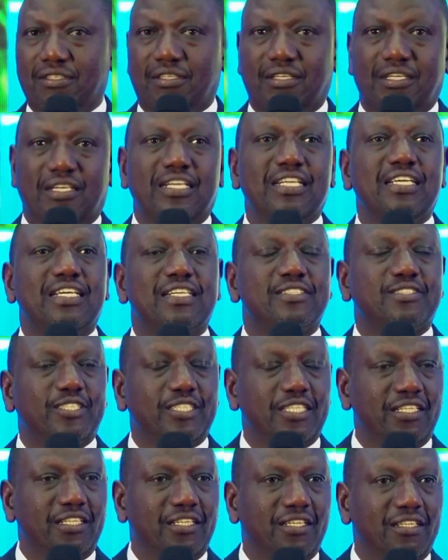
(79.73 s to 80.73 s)
In
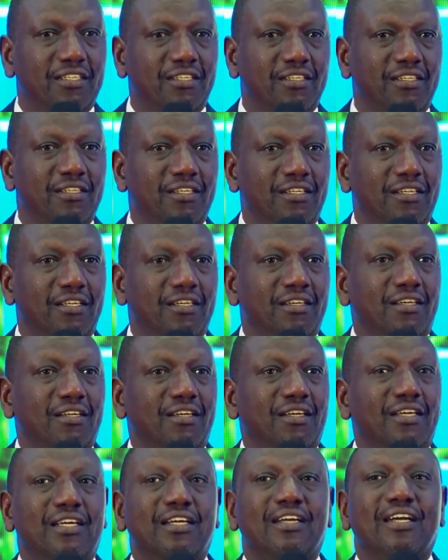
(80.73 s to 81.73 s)
EAC,
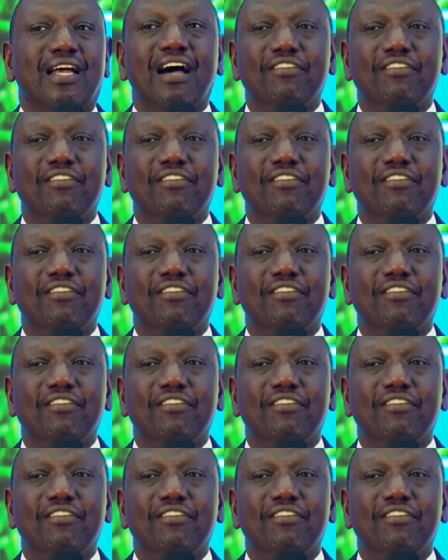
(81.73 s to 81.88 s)
in